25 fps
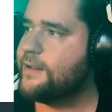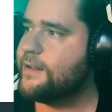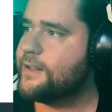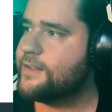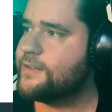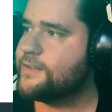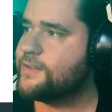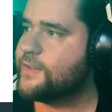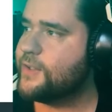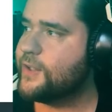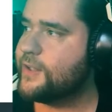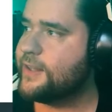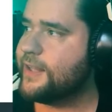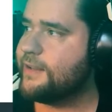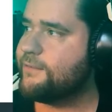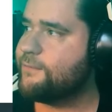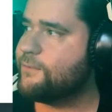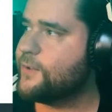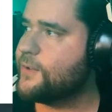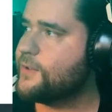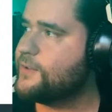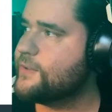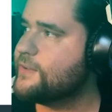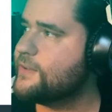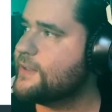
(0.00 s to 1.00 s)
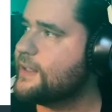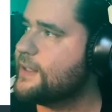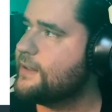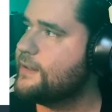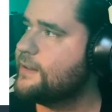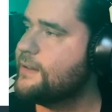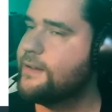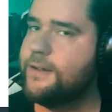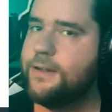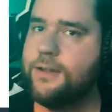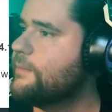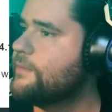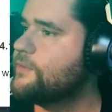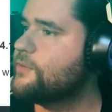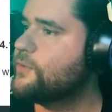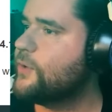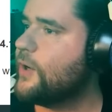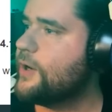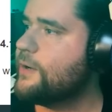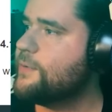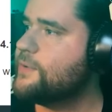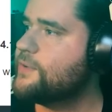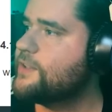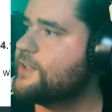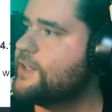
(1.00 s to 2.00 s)
Let's click that first link. So
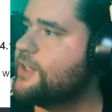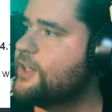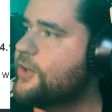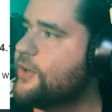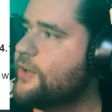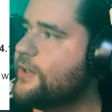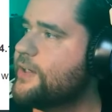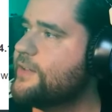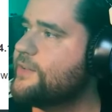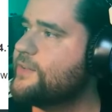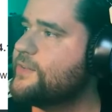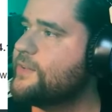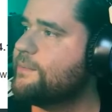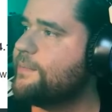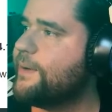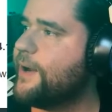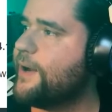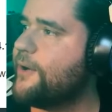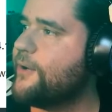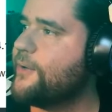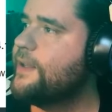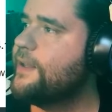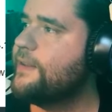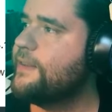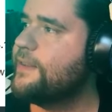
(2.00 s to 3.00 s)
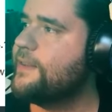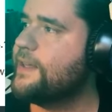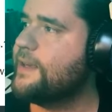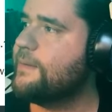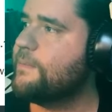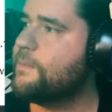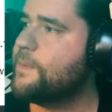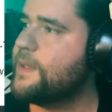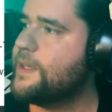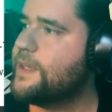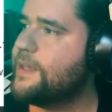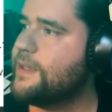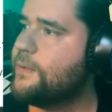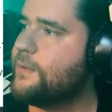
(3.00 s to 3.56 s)
I was curious about the PE